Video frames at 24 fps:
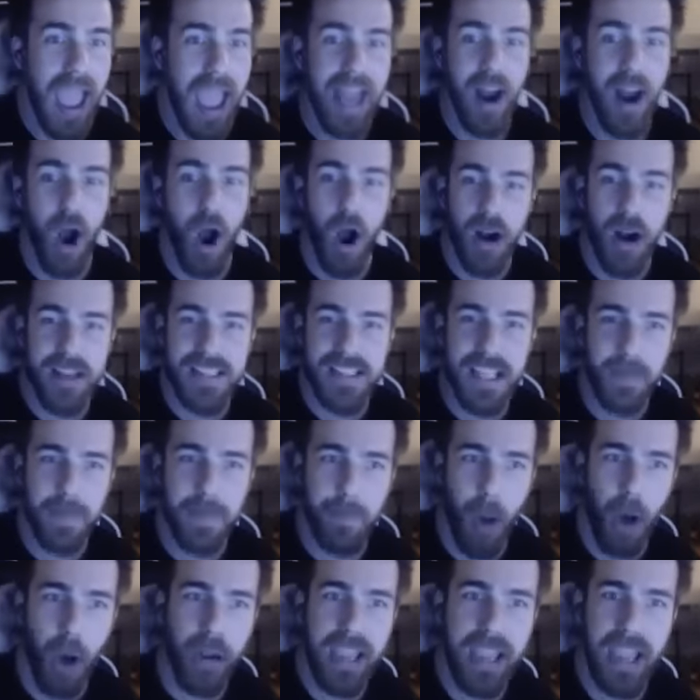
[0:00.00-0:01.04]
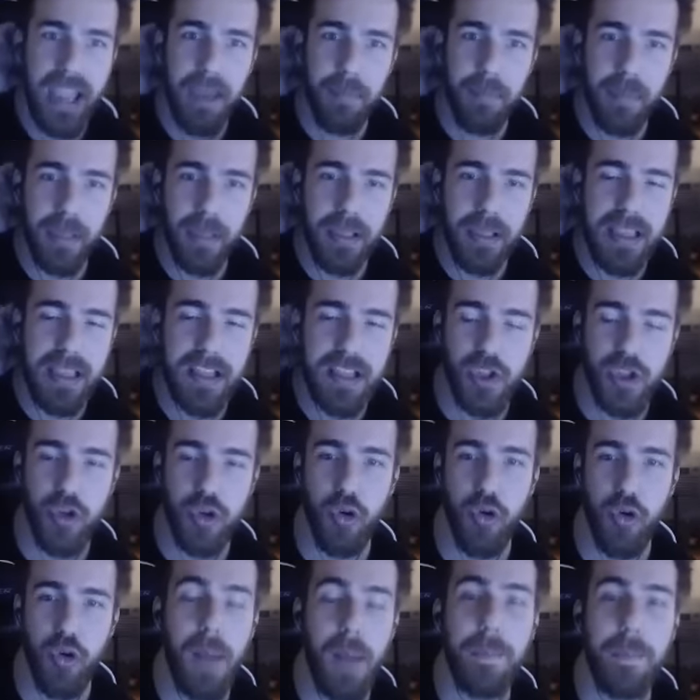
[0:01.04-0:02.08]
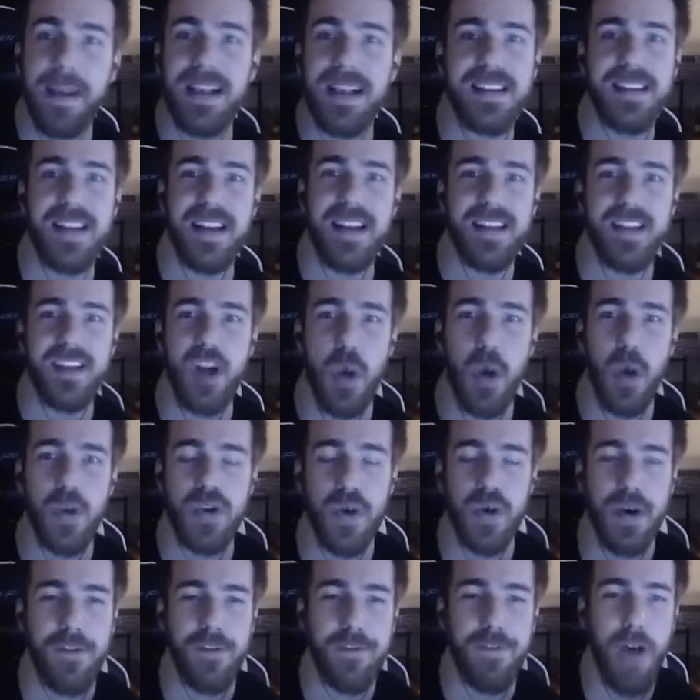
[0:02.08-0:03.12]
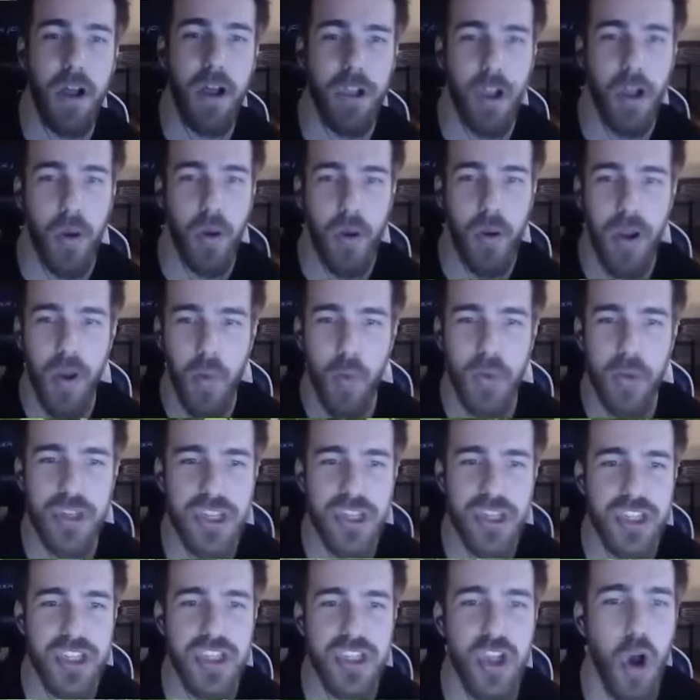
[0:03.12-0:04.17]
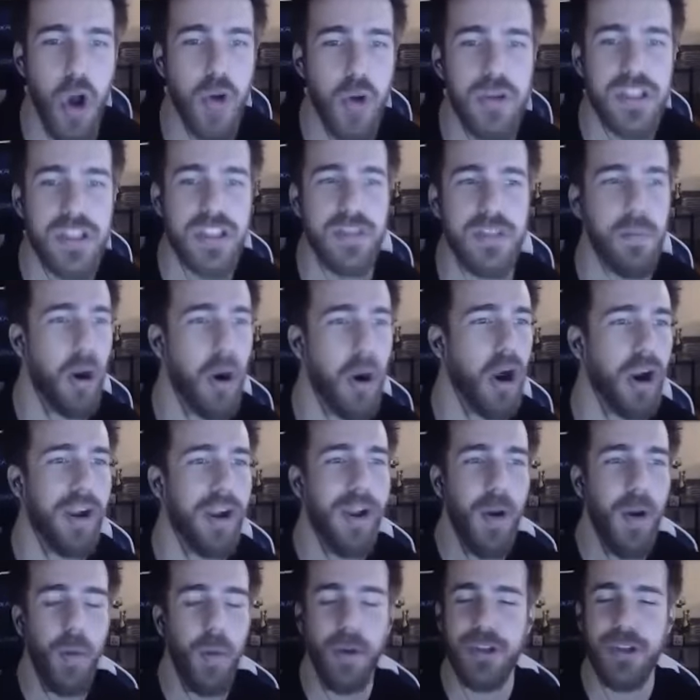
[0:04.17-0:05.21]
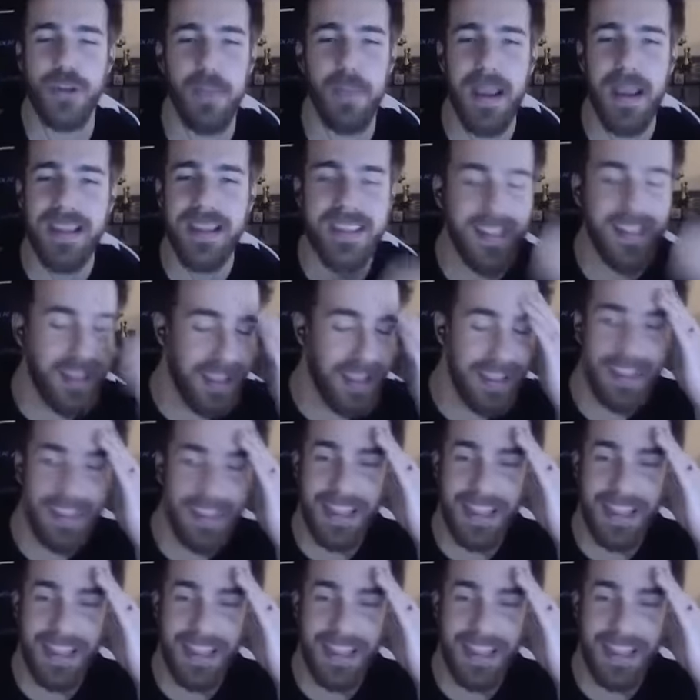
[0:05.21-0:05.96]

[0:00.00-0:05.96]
And honestly, ball cam gets screwed up because it doesn't know which one to follow, which is so smart, which makes it like